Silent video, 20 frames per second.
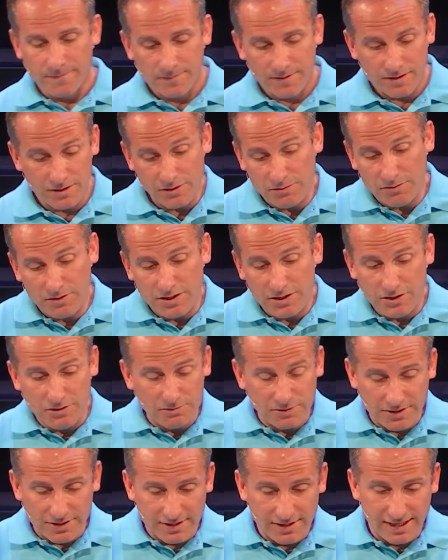than you
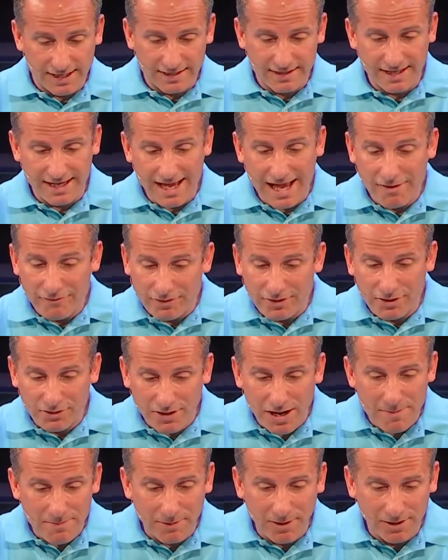would think. They have a
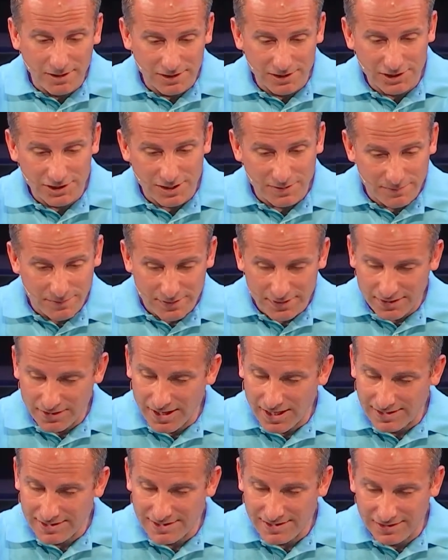great partnership in their
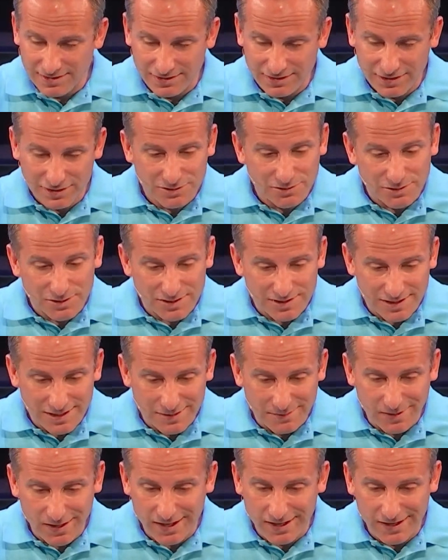hostility towards
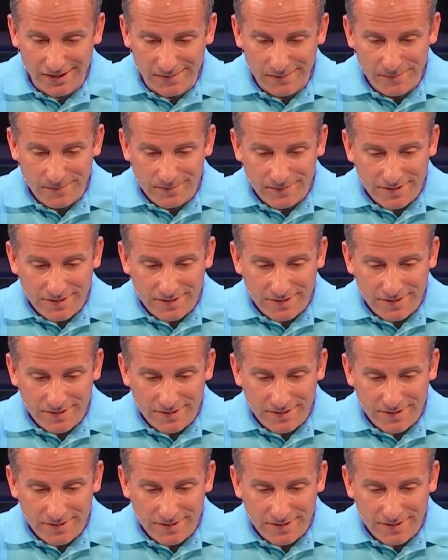Nehemiah.